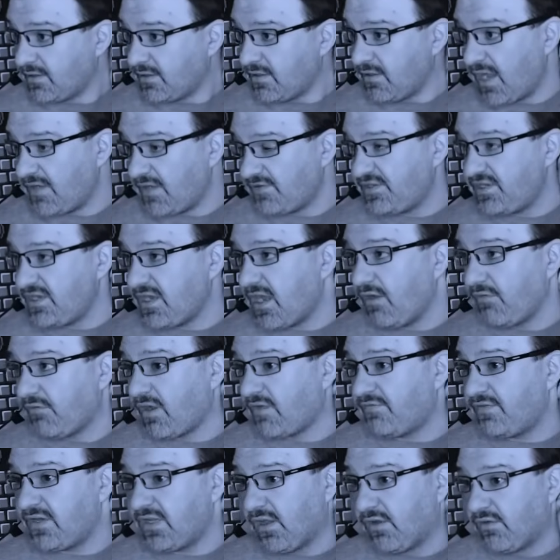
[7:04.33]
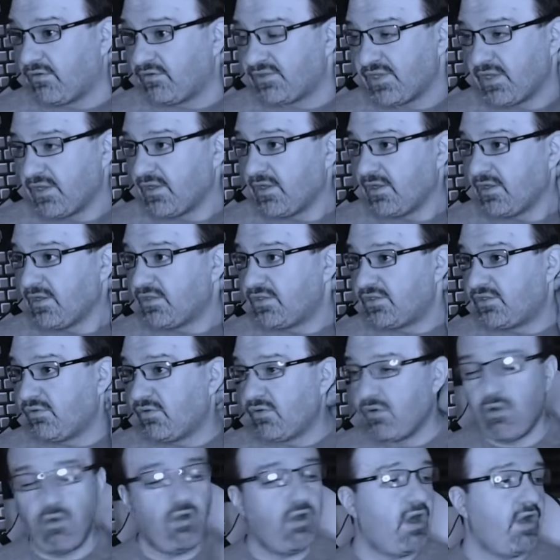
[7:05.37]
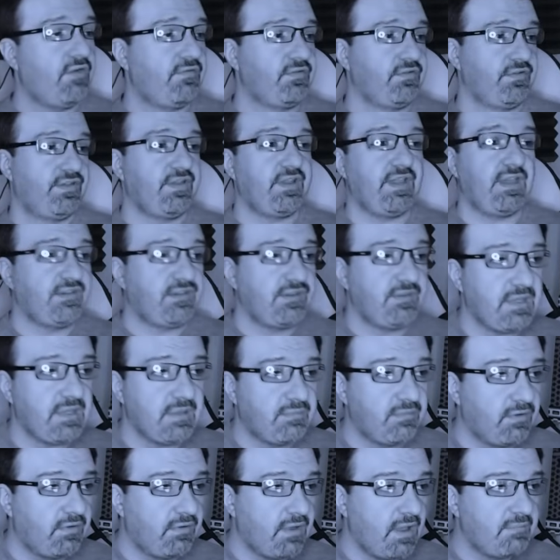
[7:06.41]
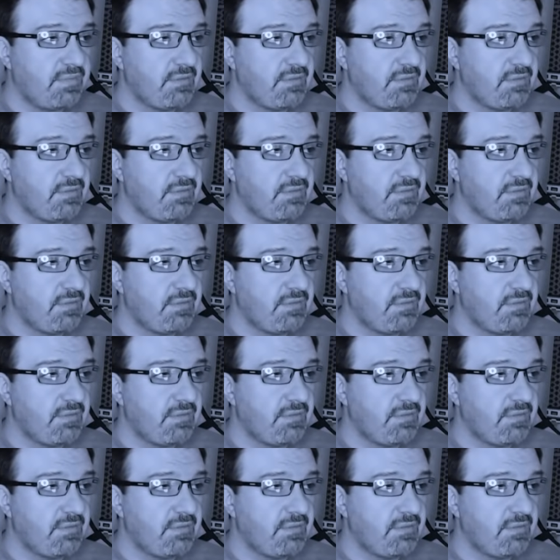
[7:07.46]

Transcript: You know, I've seen outright videos doing awful things to people,